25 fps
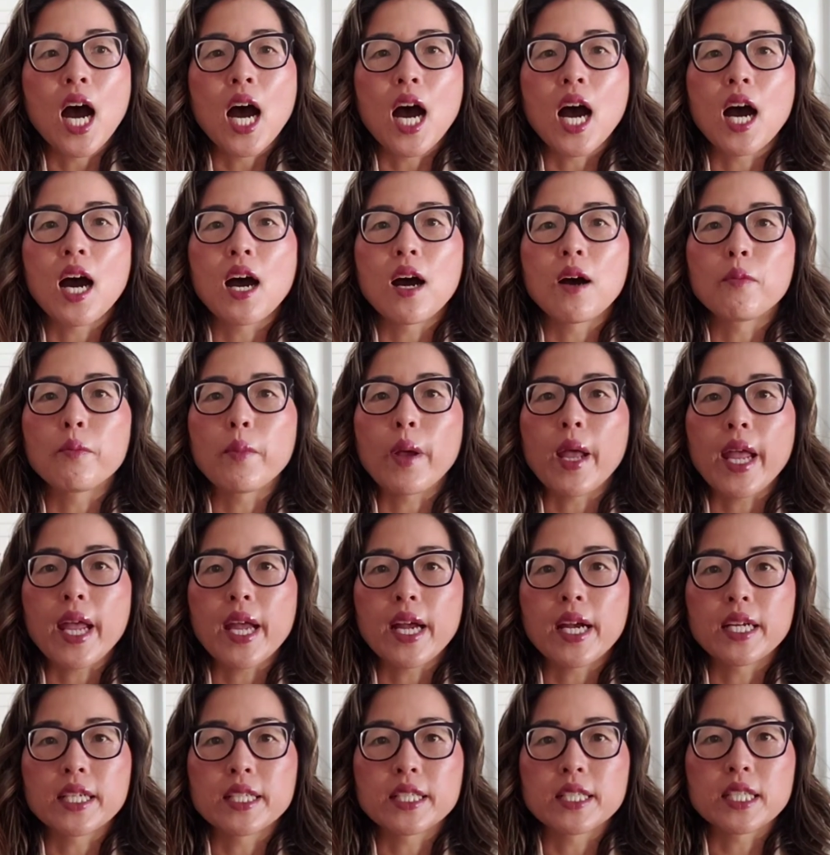
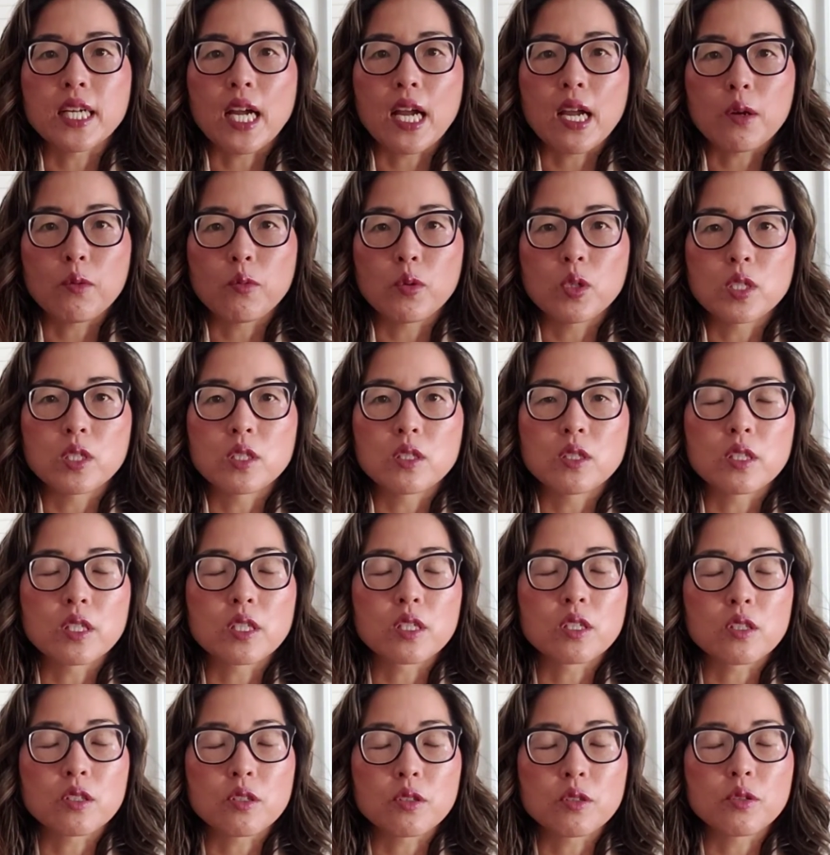And I will
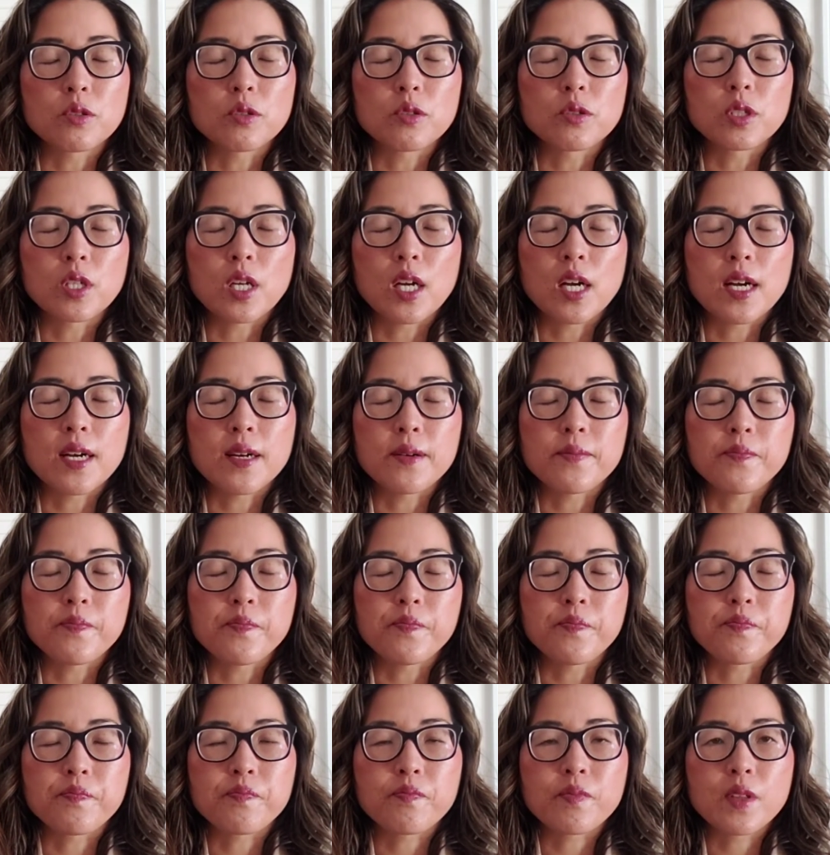include
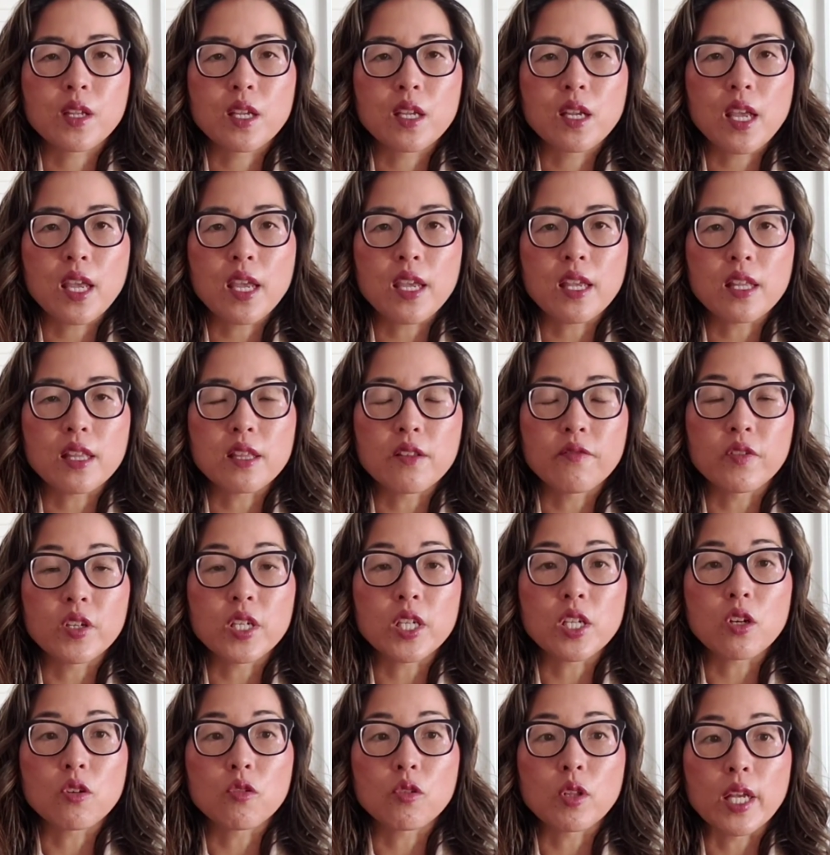the
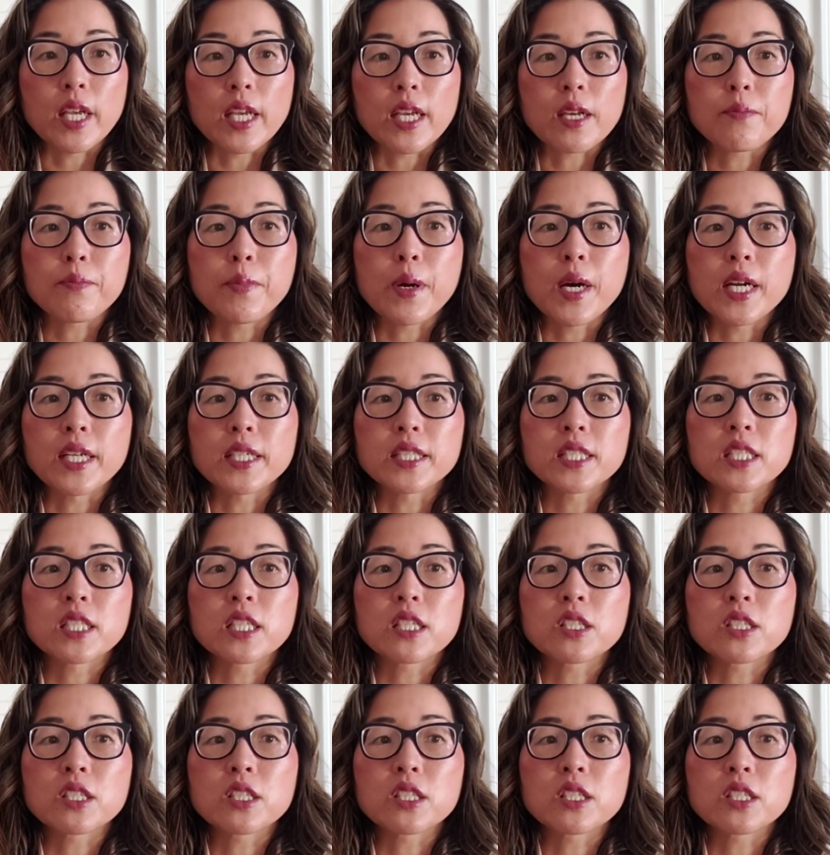video link, but